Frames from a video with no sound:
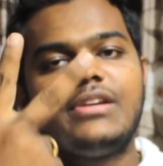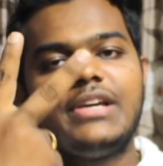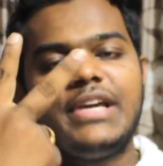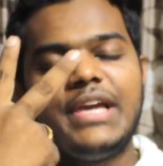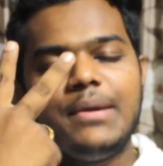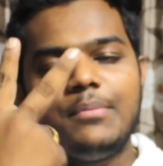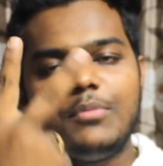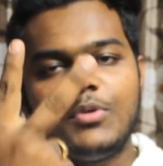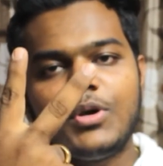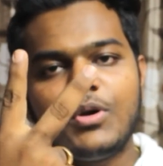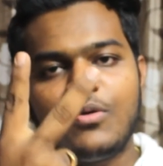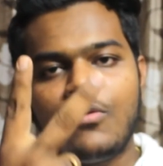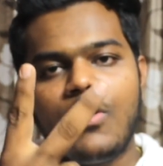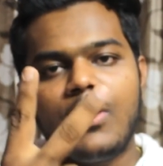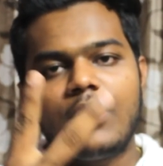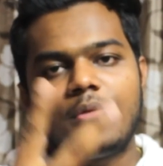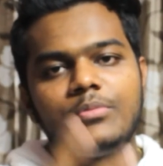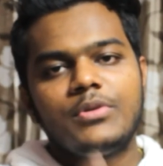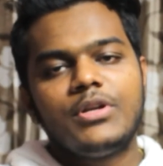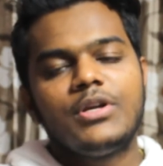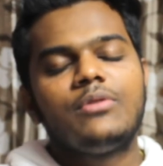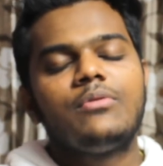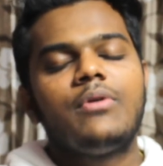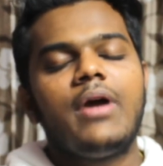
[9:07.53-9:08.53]
to keep doing what
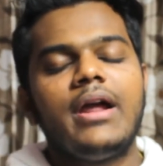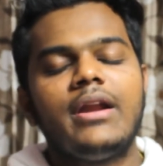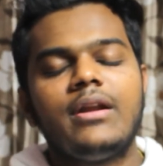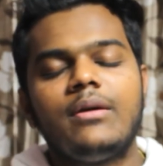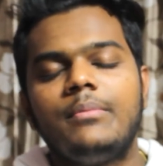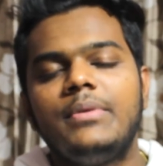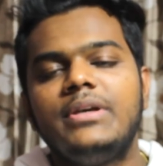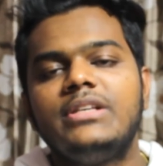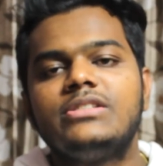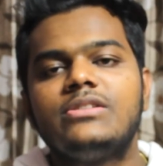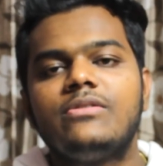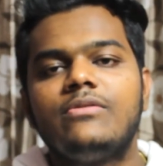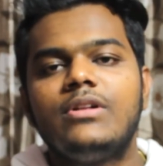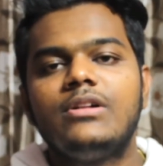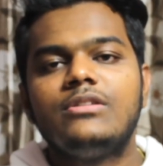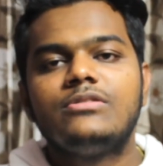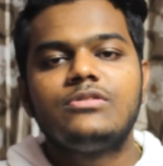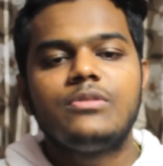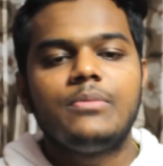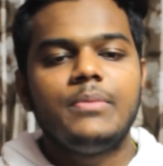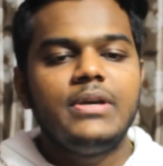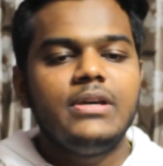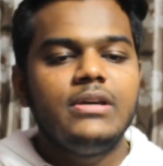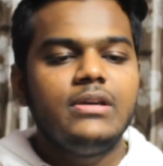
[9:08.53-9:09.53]
I'm doing right now means the
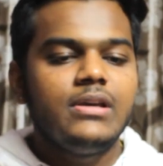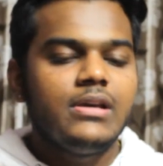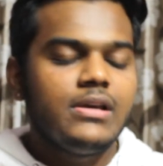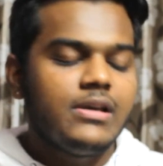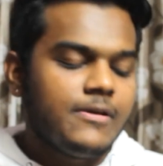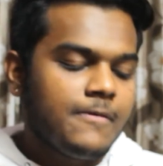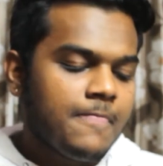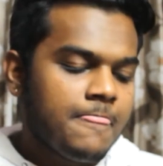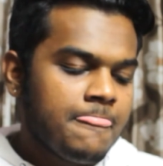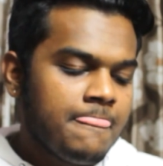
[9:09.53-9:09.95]
world to me.